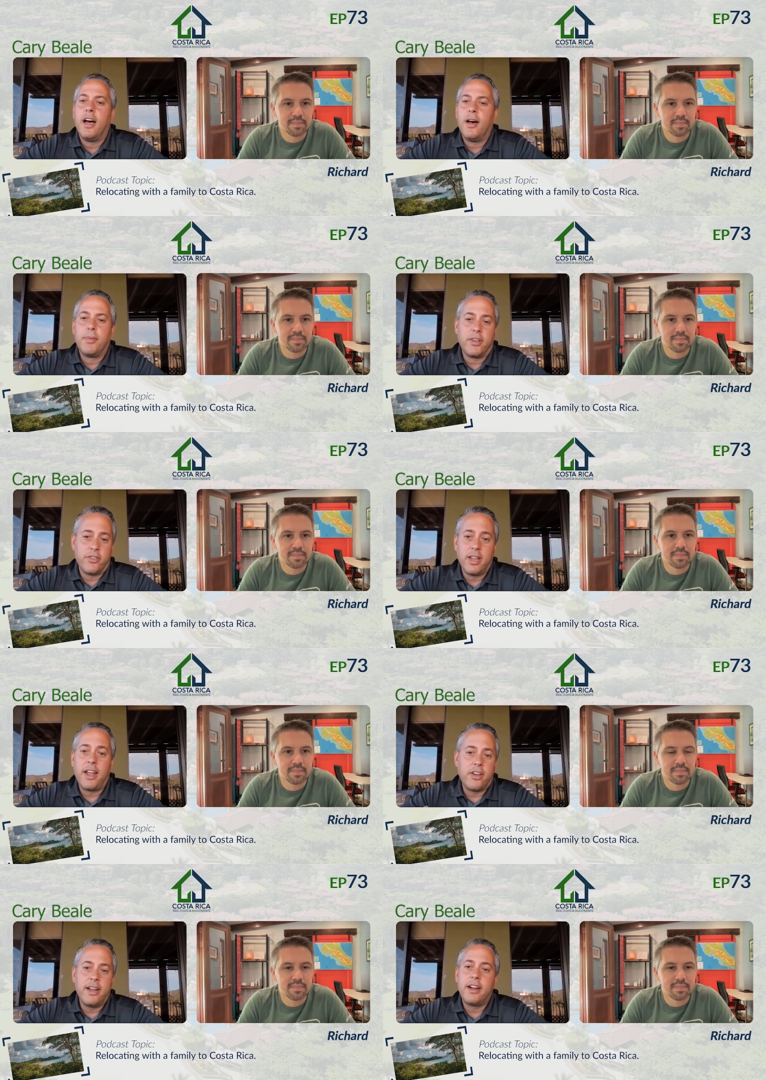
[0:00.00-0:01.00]
Speaker 1: Uh, but there's a
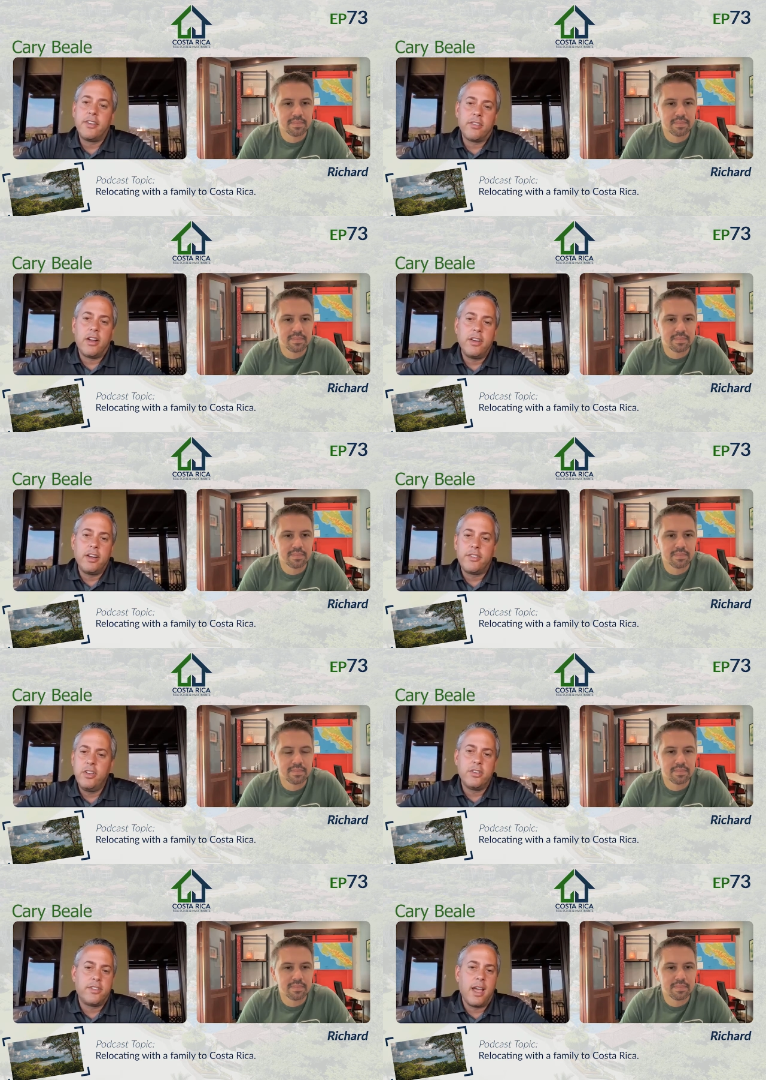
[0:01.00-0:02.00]
lot of good areas around here
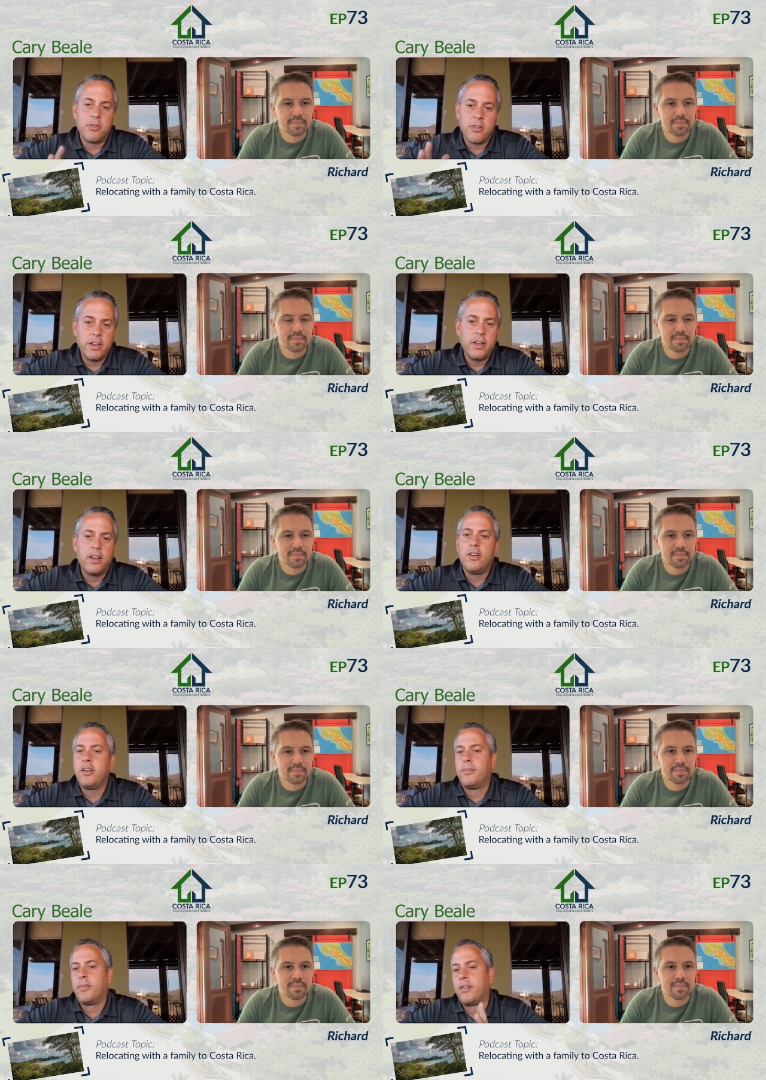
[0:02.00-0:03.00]
too,
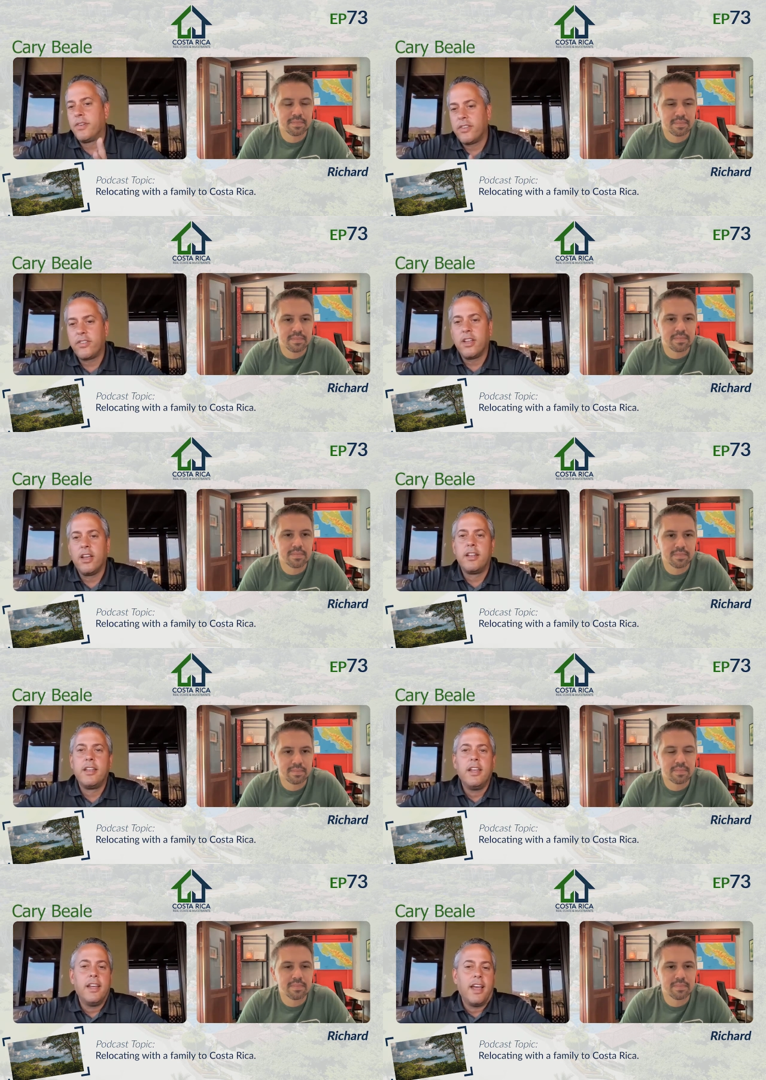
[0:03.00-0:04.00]
Tamarindo and Mar Vista, and,
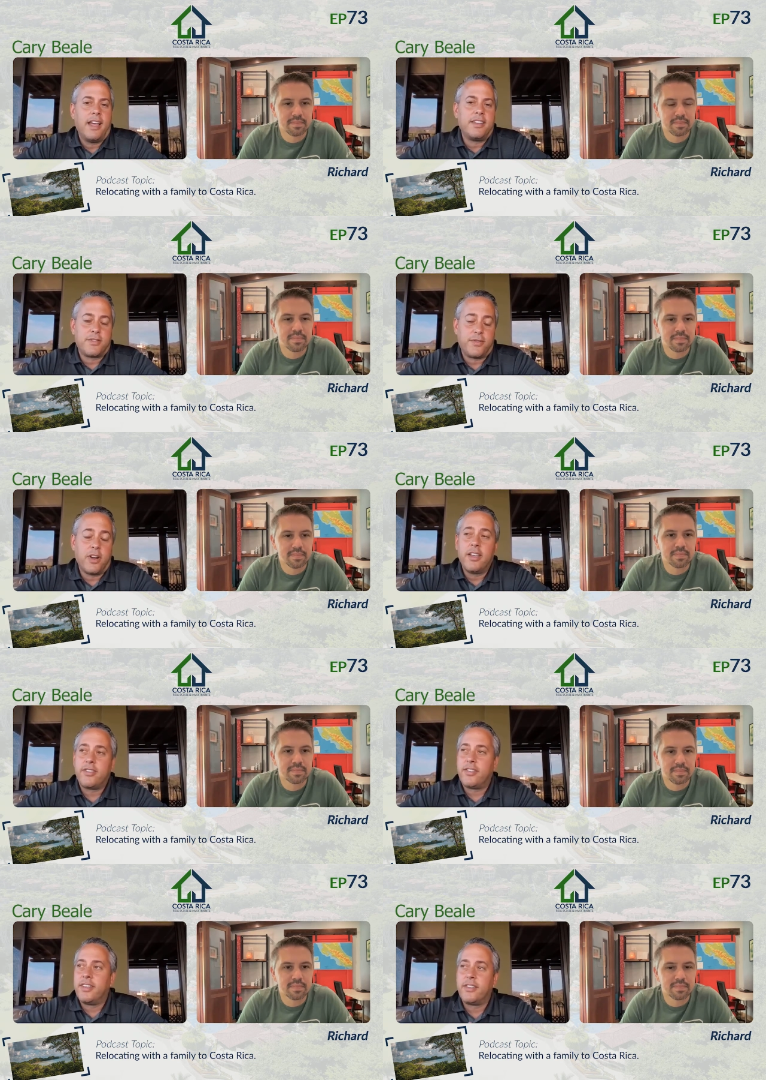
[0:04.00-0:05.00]
and just for
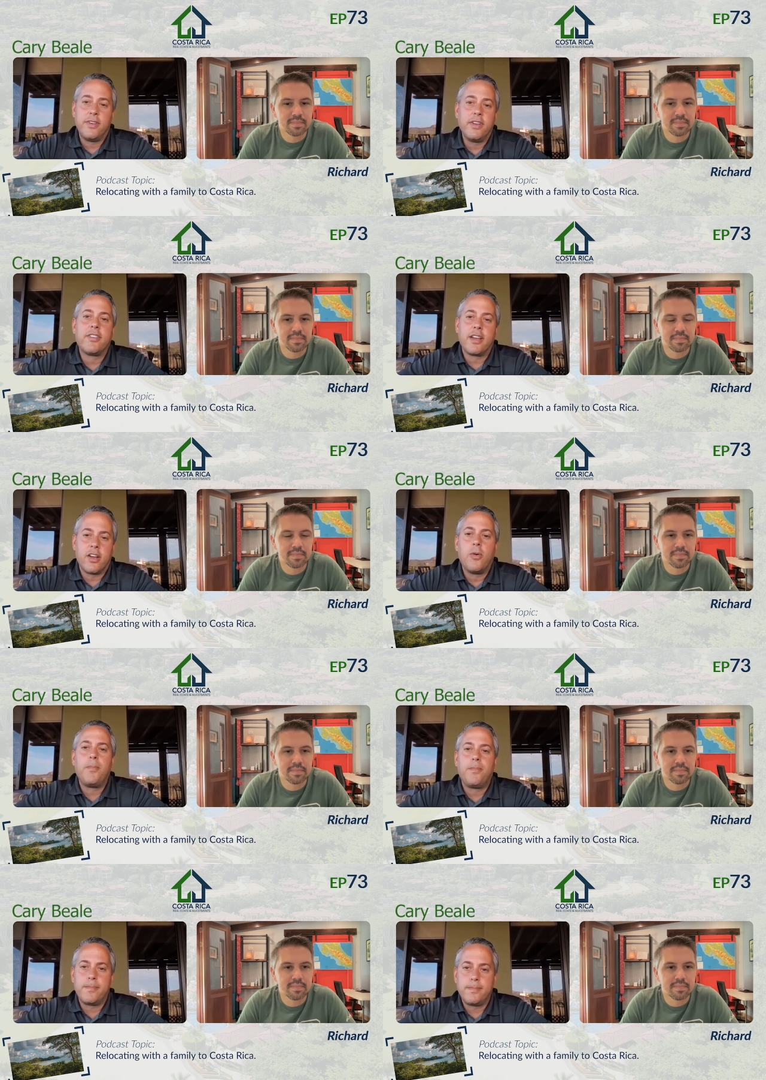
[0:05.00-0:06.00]
us, this feels like
Speaker 2: home.
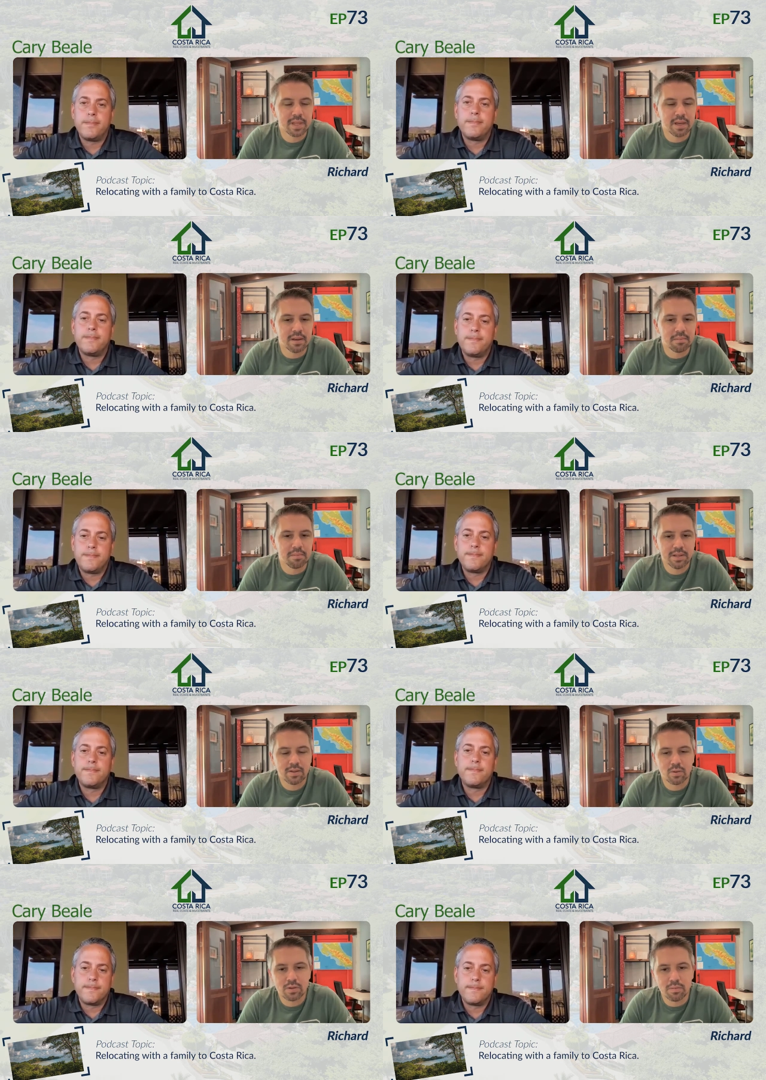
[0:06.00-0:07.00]
Yeah, that's
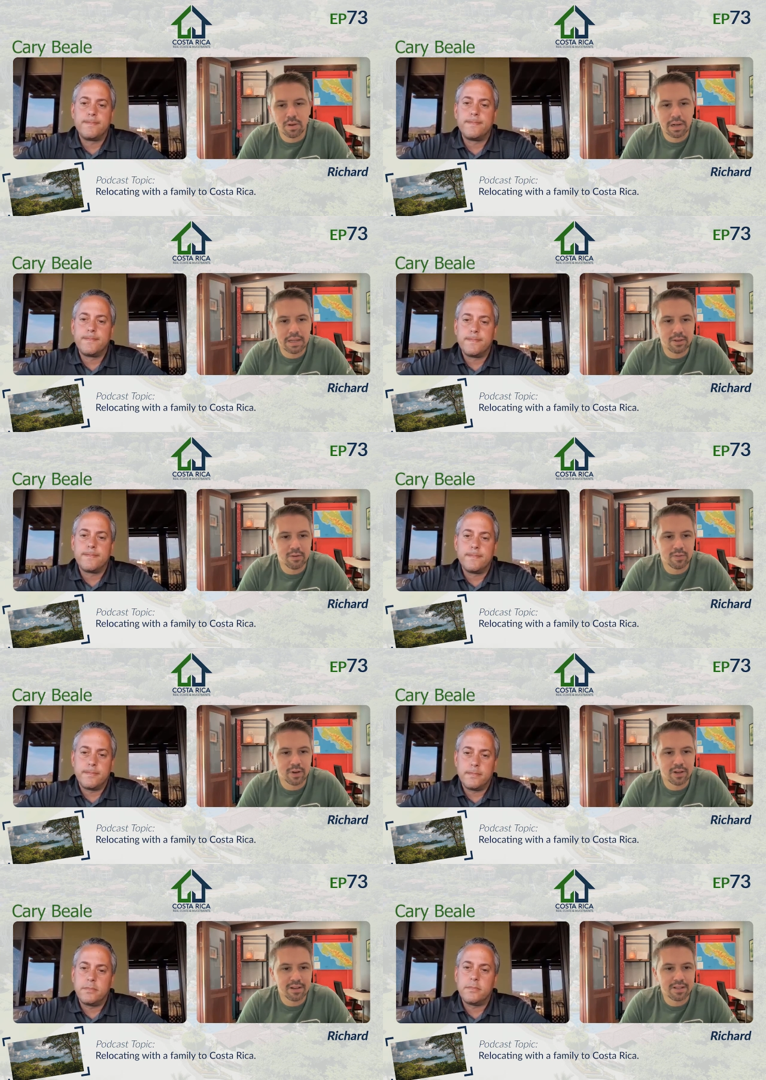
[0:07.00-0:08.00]
awesome. I'm glad that you've,
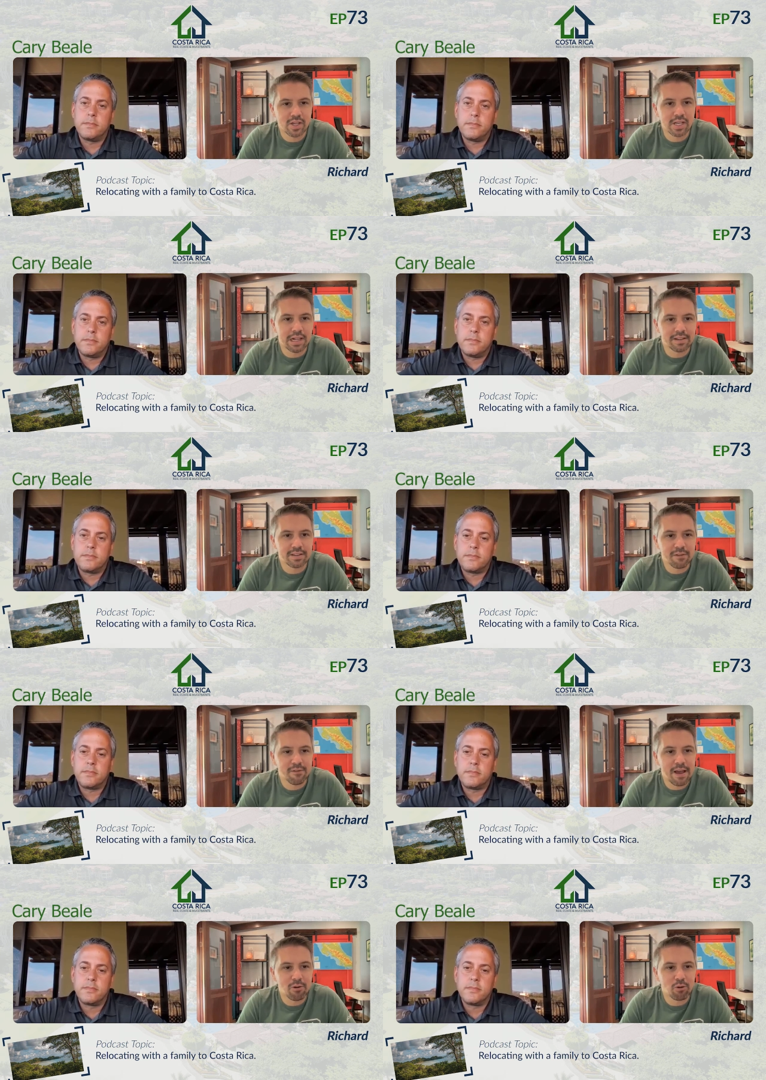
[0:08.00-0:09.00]
uh, as I like to say,
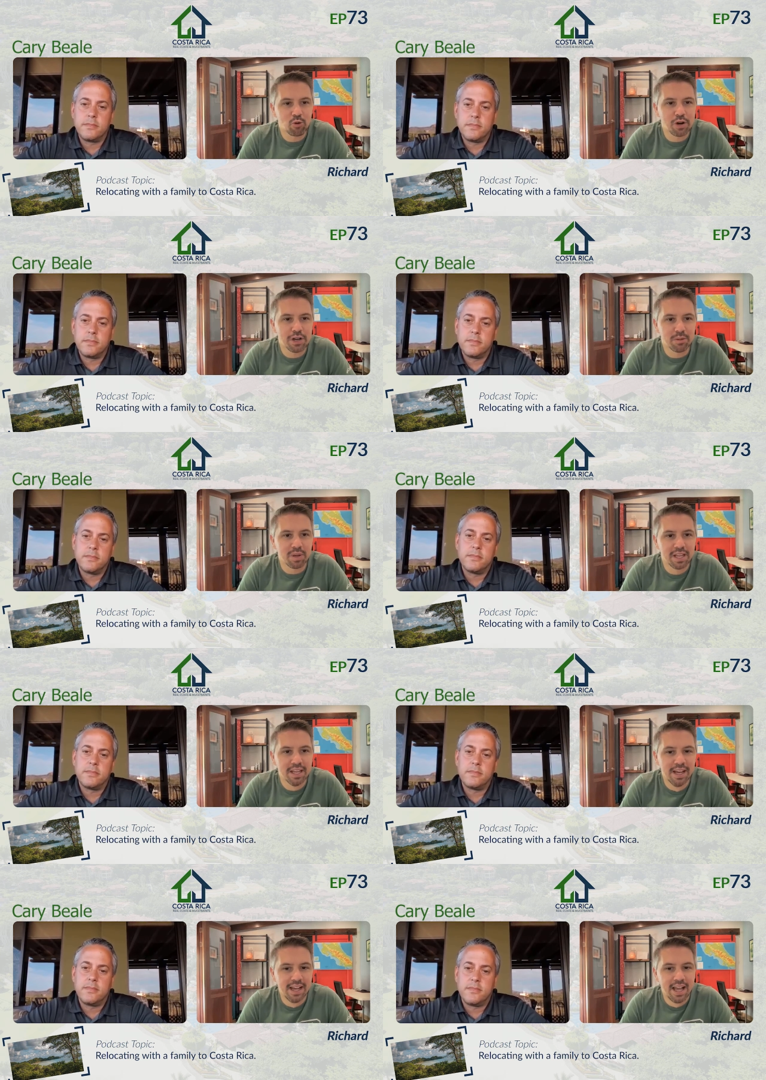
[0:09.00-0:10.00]
found your tribe.
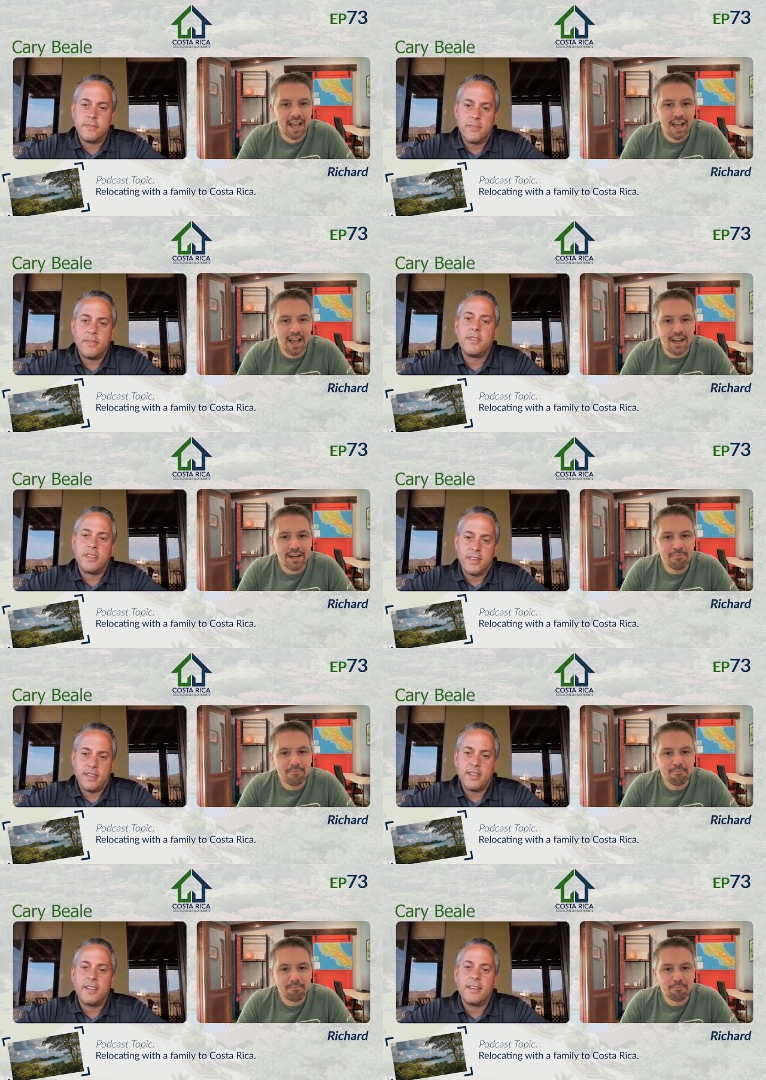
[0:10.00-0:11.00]

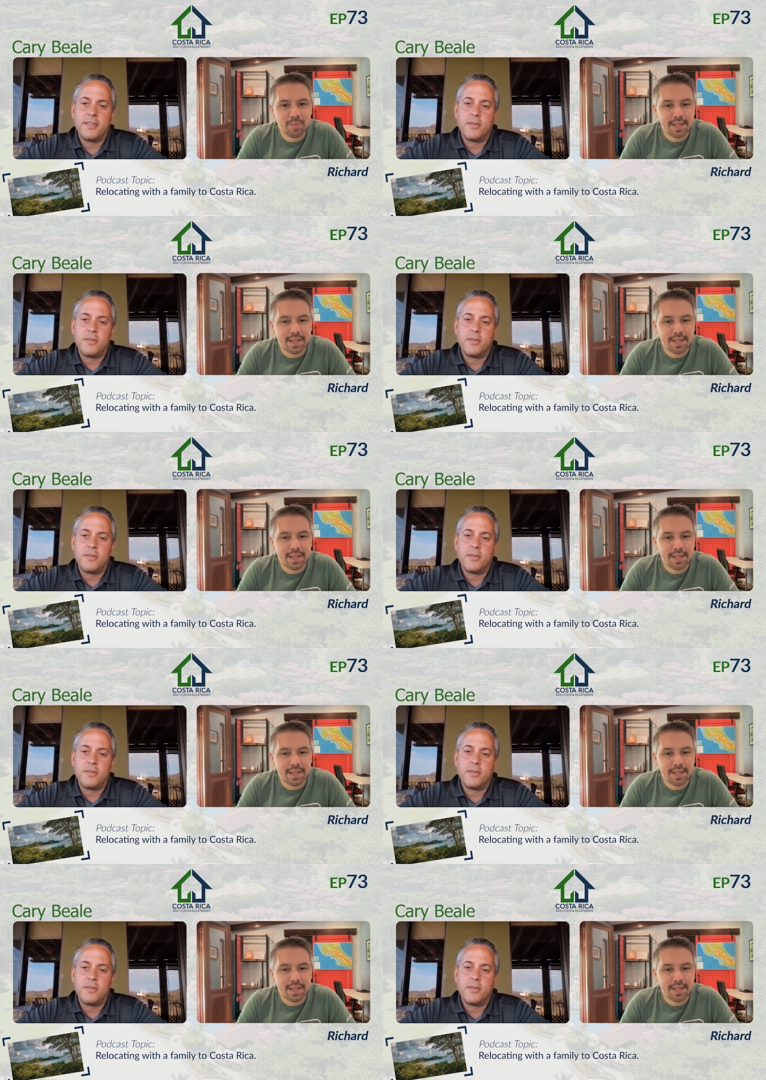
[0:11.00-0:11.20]
Um,